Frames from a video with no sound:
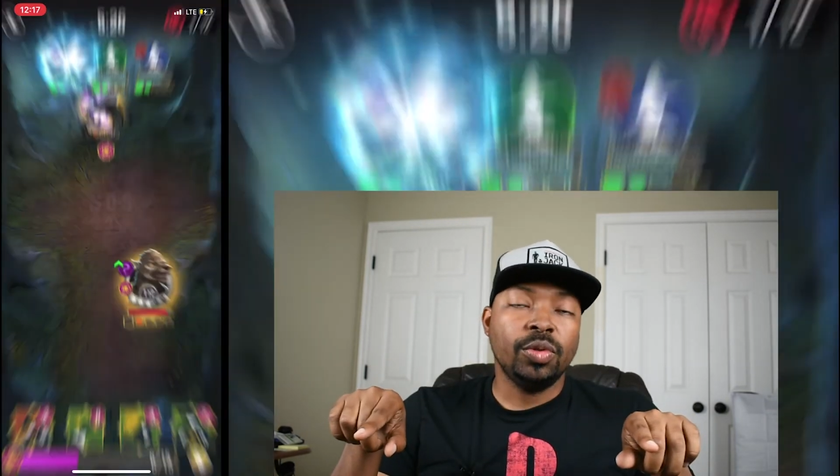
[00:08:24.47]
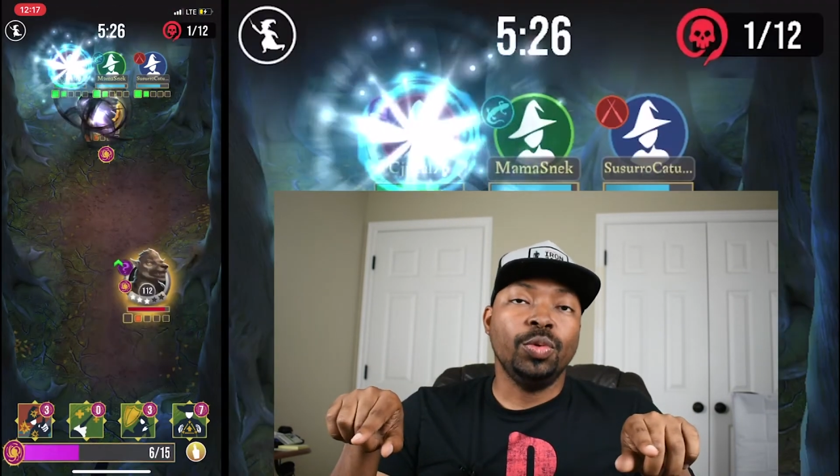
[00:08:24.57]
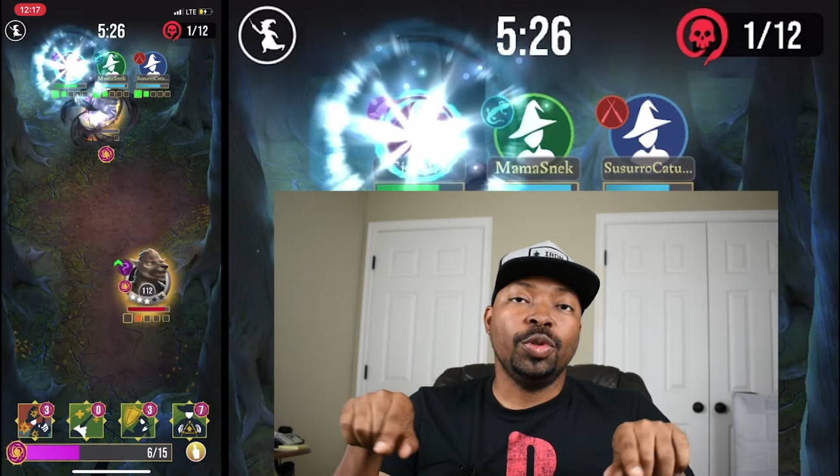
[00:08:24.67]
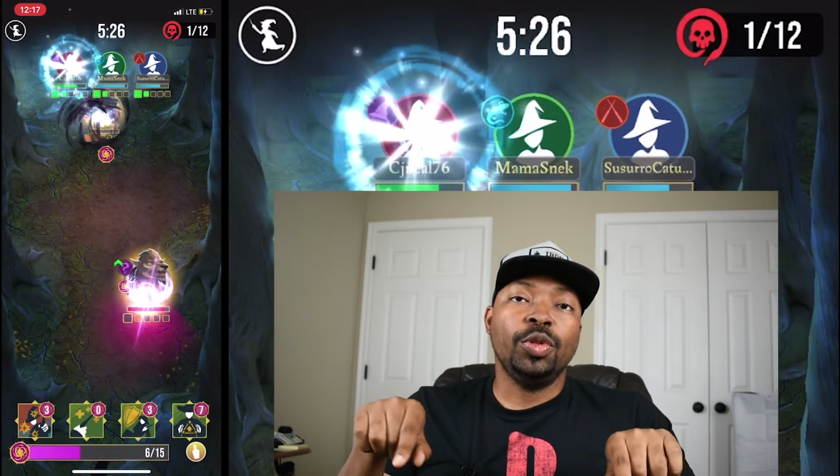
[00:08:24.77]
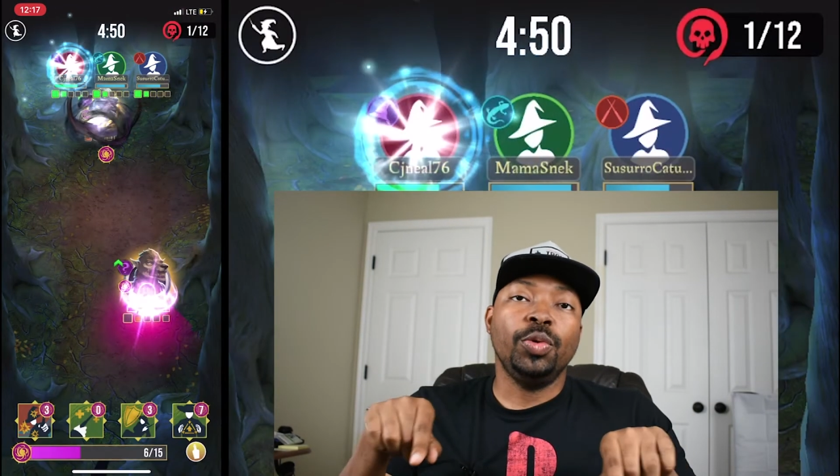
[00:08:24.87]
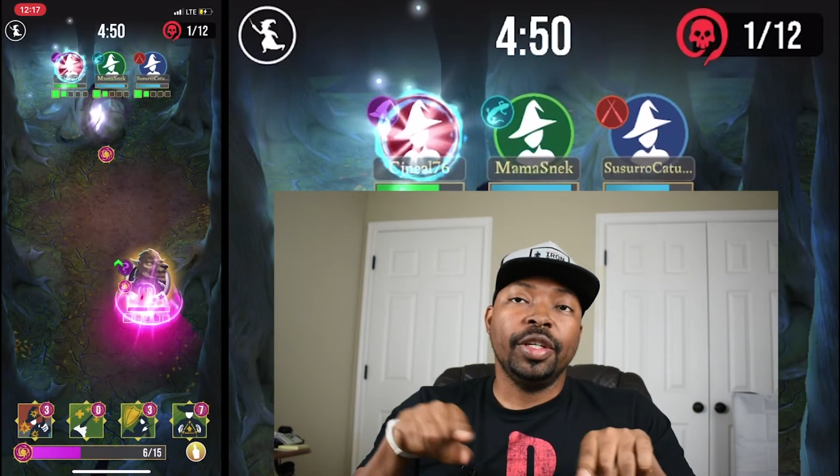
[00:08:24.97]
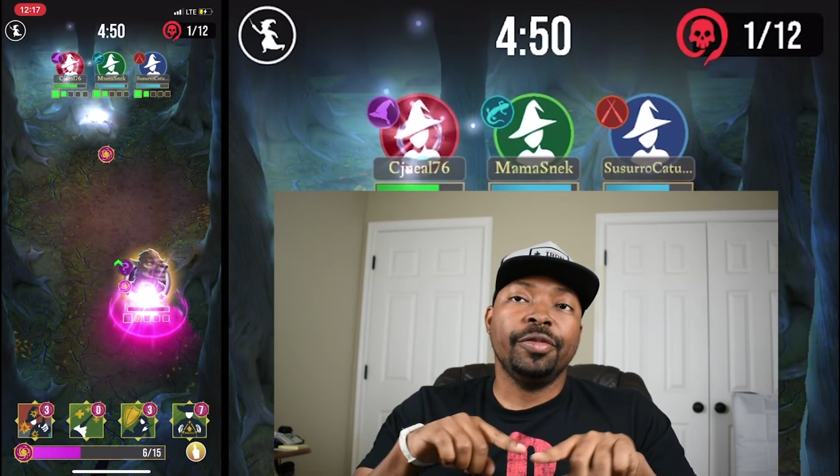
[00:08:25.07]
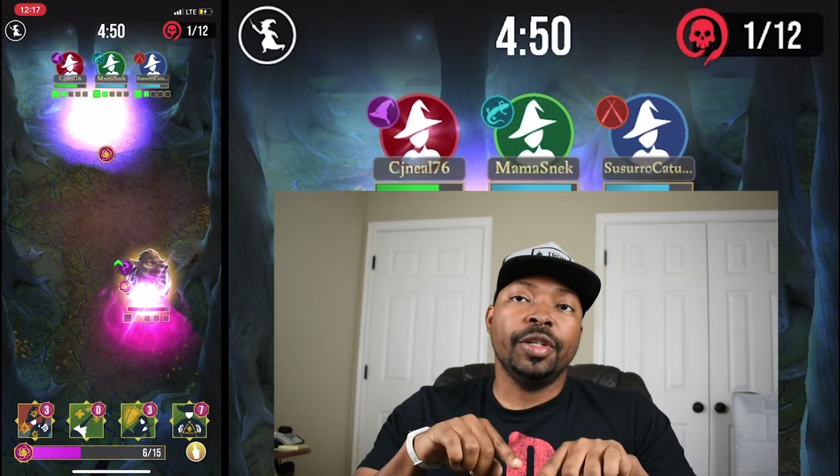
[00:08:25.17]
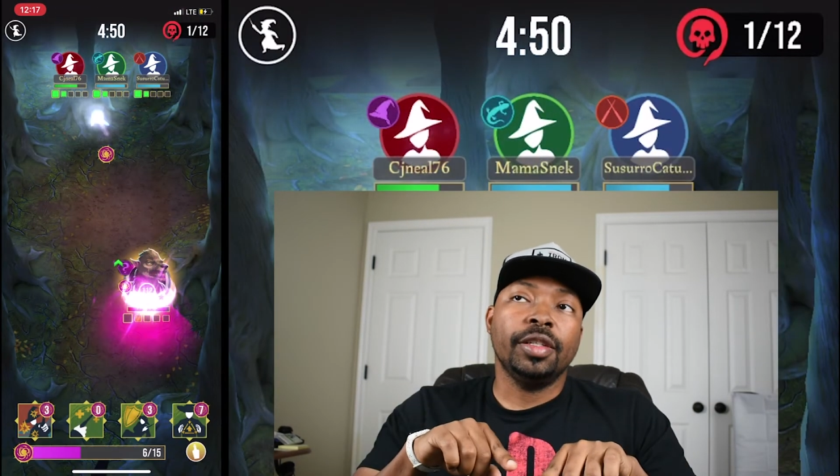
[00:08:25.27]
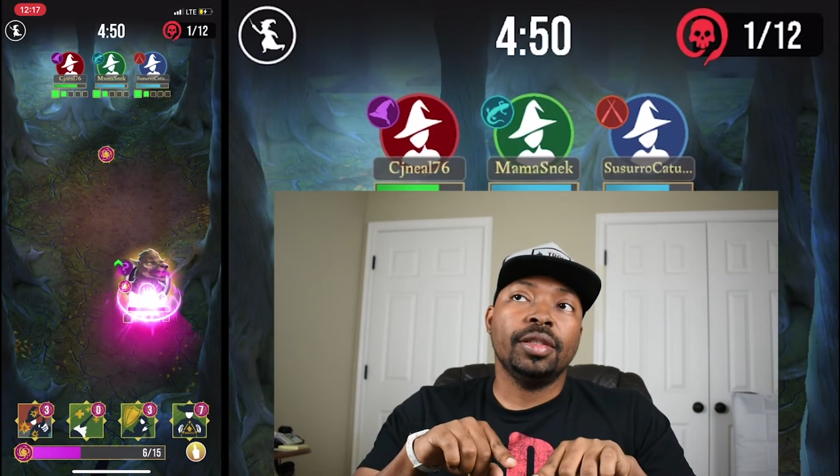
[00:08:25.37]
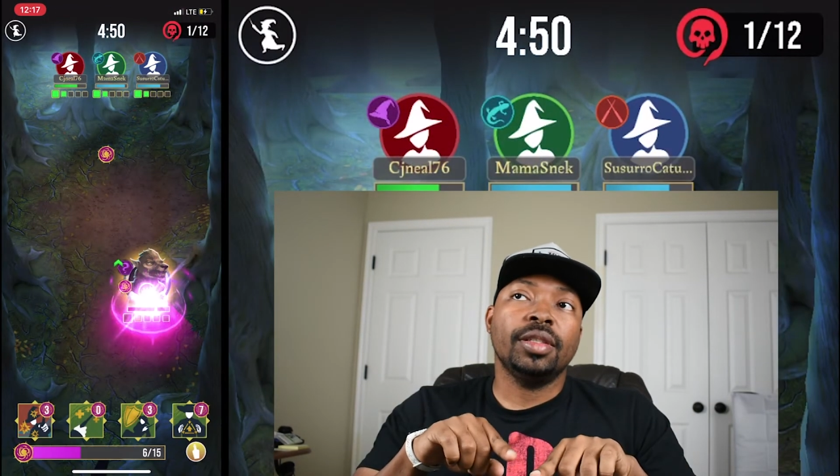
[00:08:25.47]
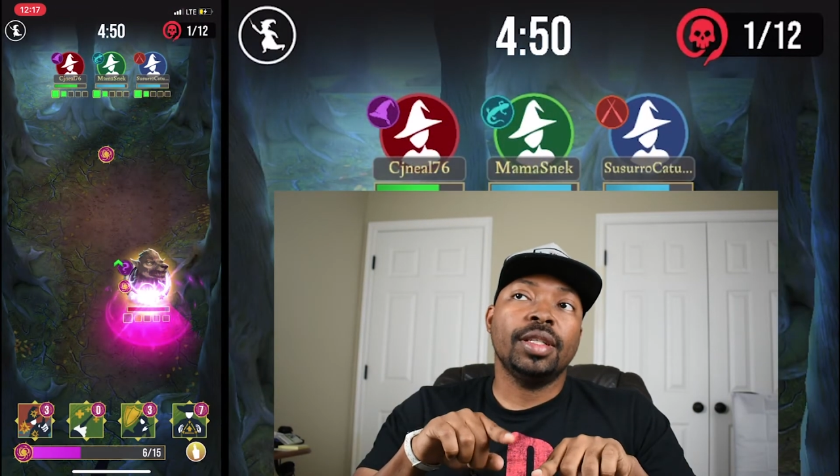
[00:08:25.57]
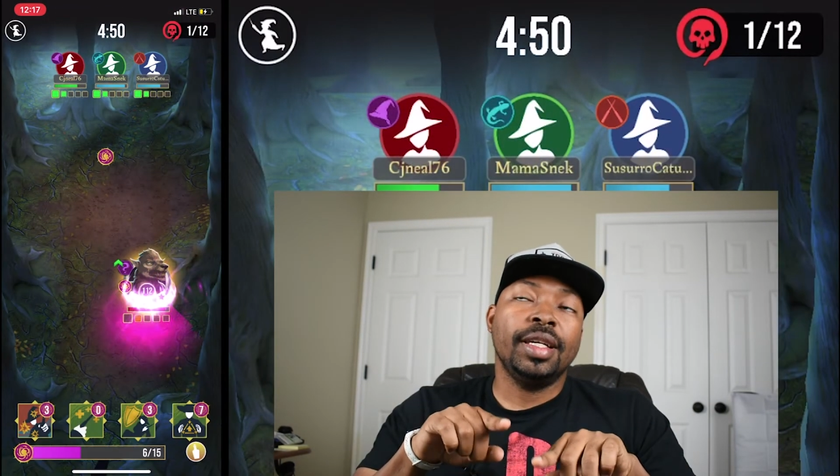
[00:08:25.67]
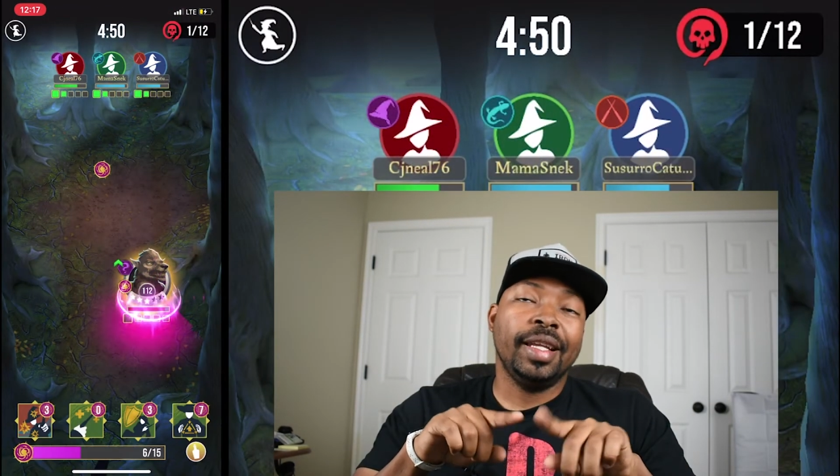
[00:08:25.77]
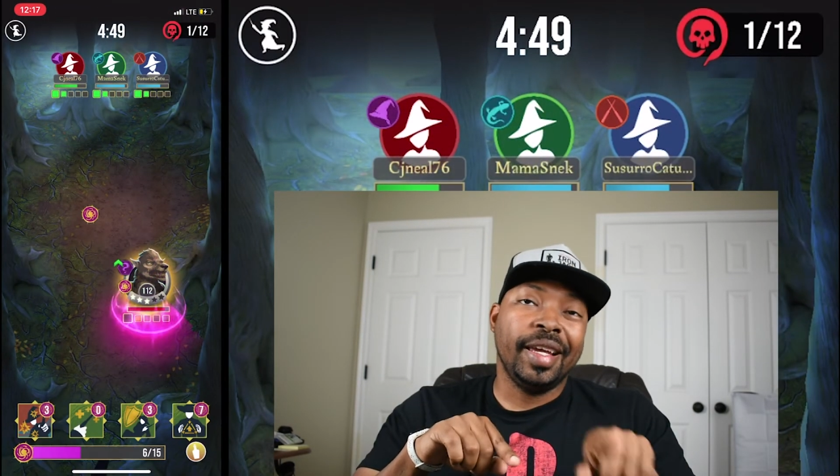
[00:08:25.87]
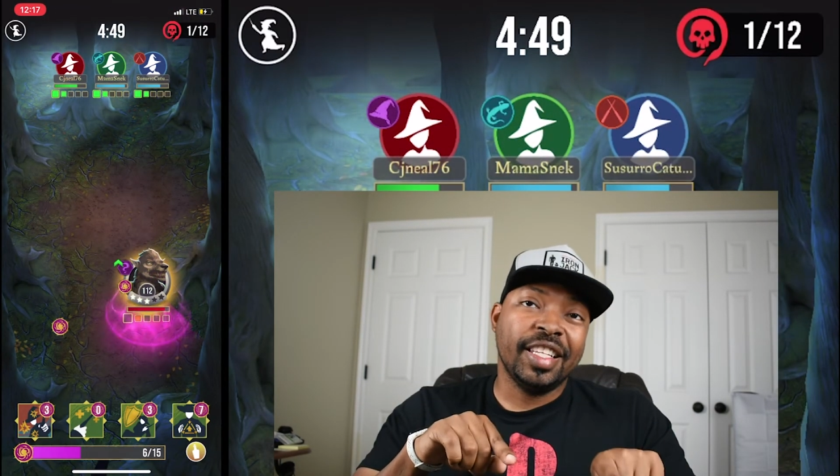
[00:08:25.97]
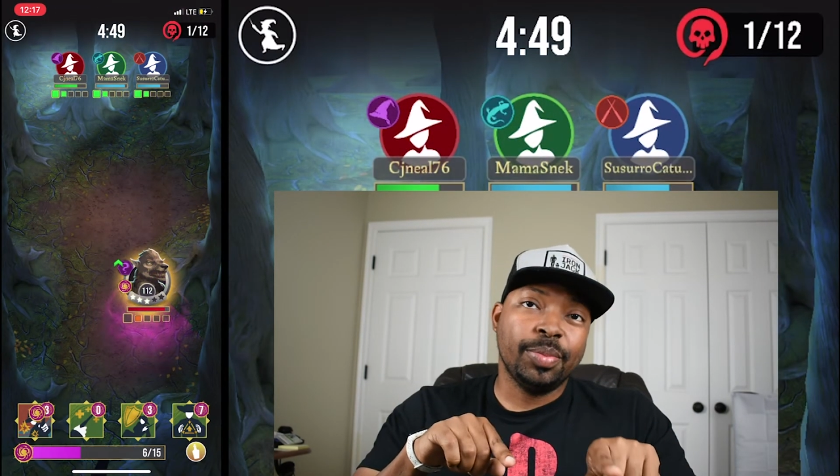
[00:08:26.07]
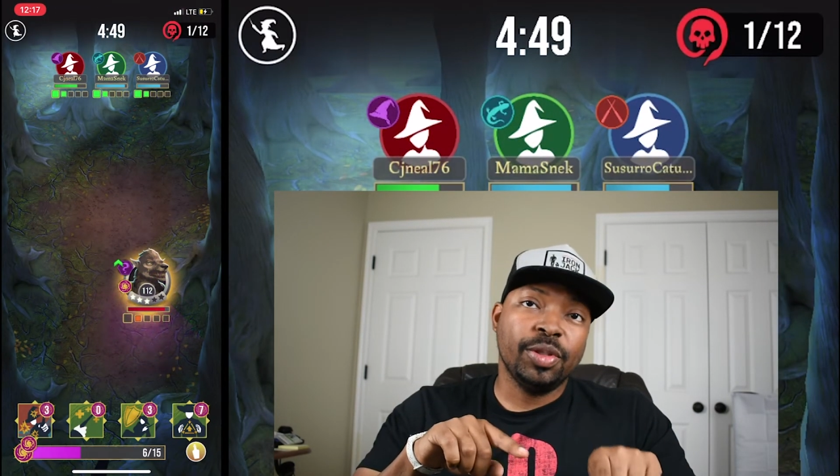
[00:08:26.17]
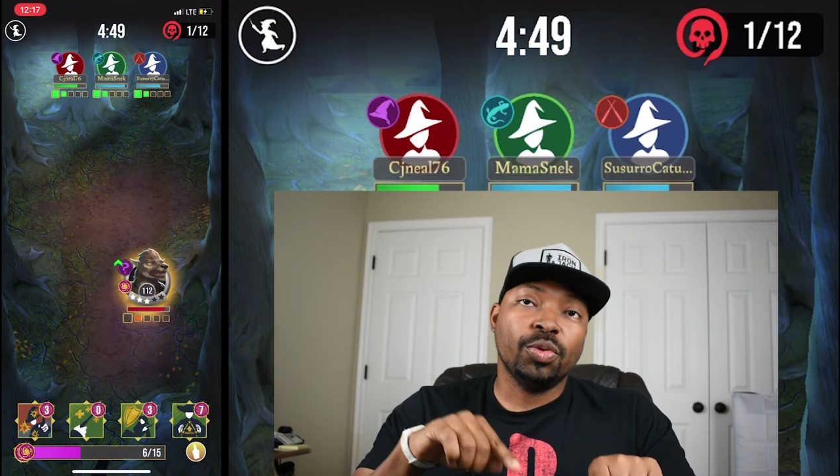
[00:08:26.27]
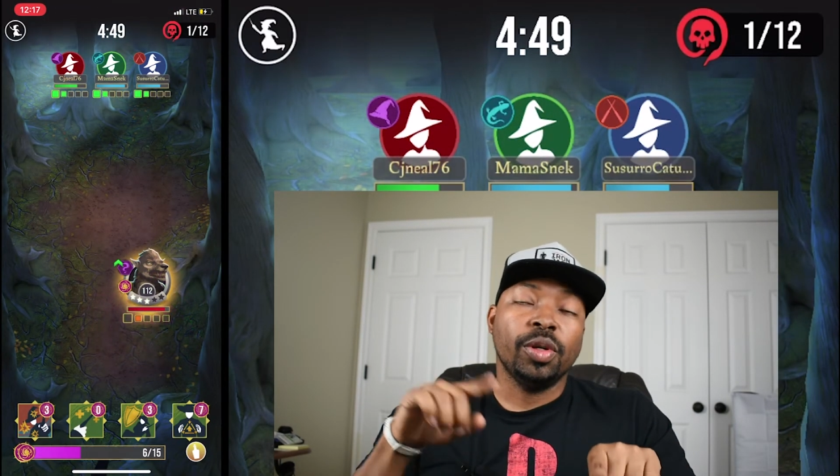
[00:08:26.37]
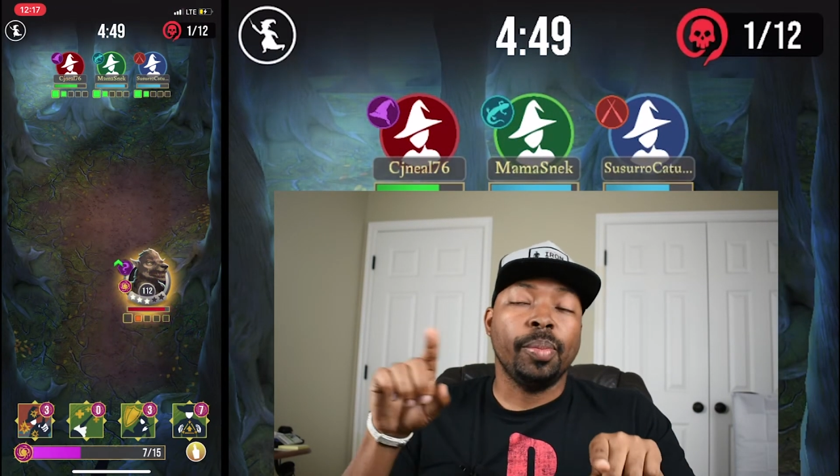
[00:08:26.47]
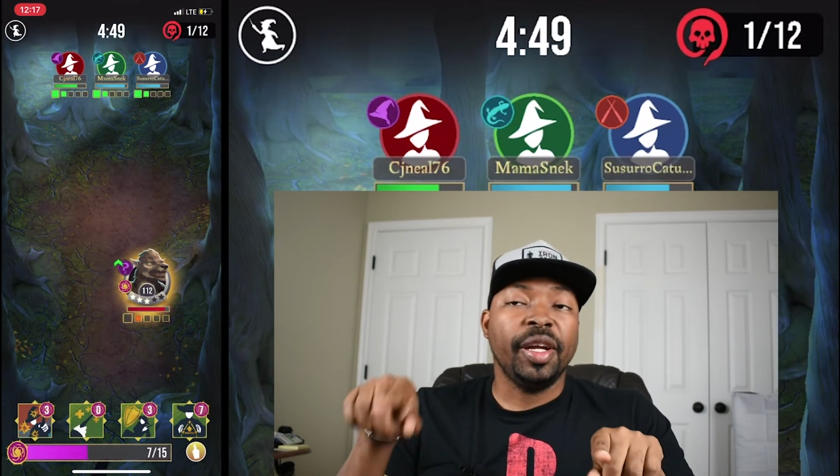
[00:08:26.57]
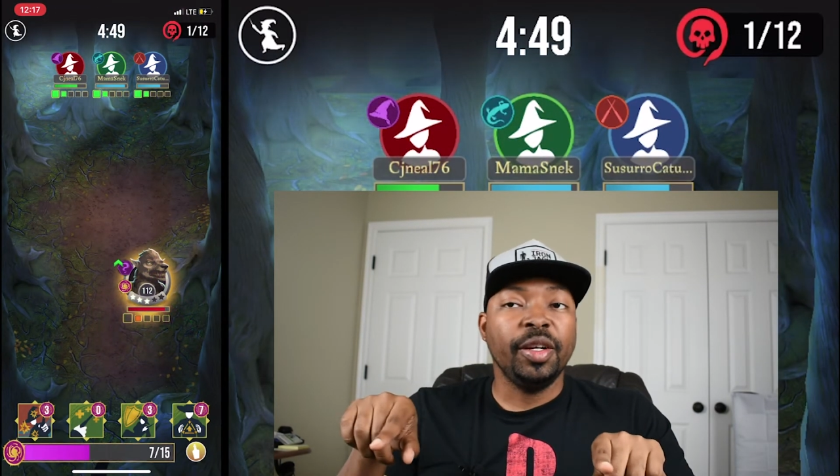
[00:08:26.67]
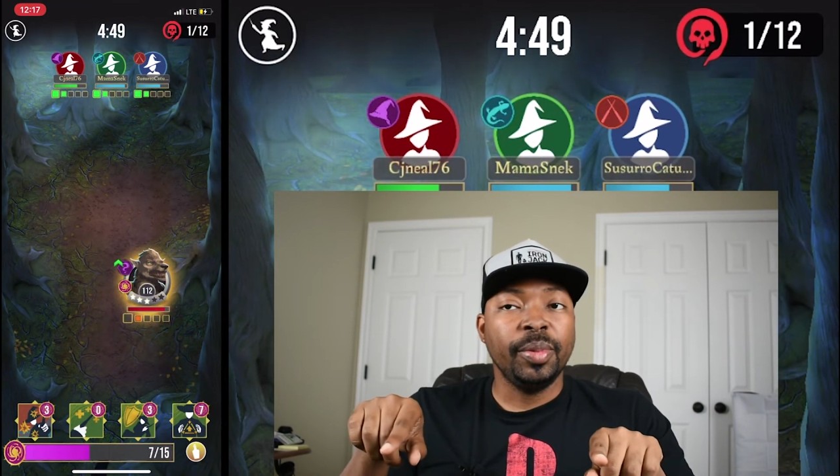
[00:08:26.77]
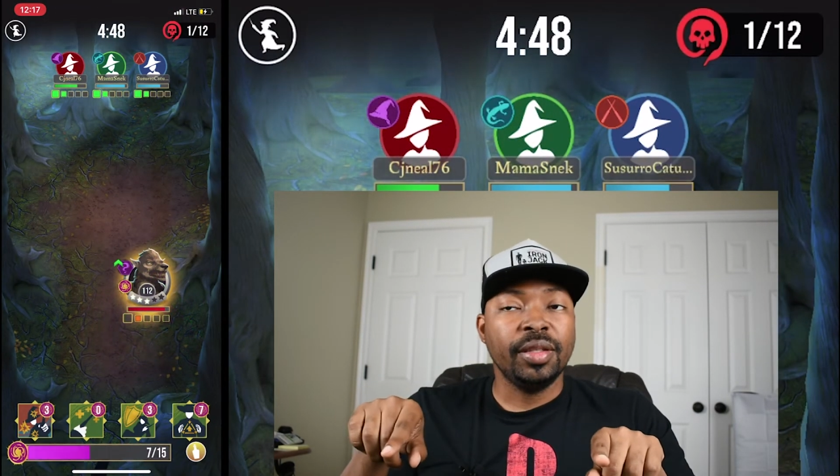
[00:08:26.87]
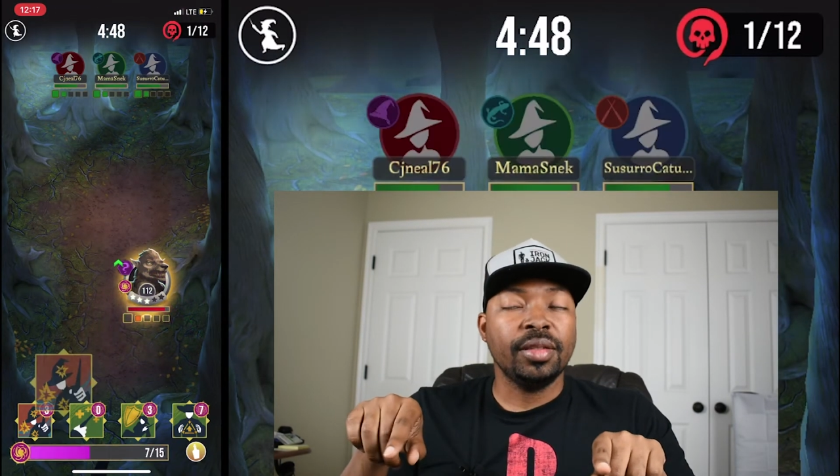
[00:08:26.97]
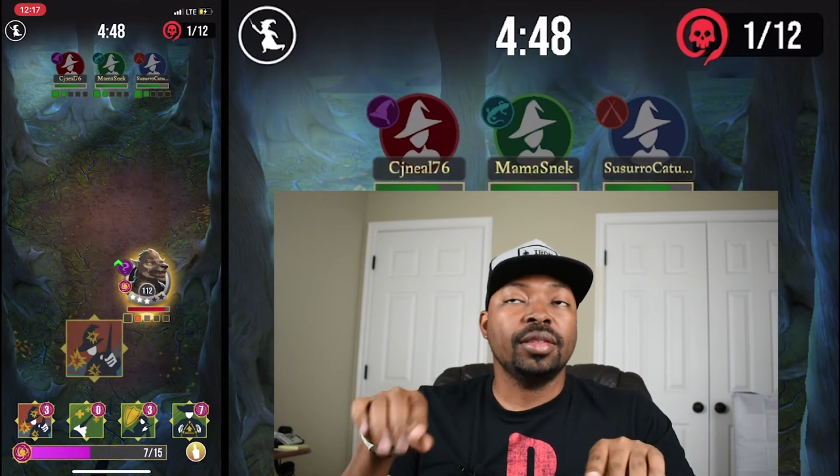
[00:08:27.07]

do 2 different enhancements or impairments,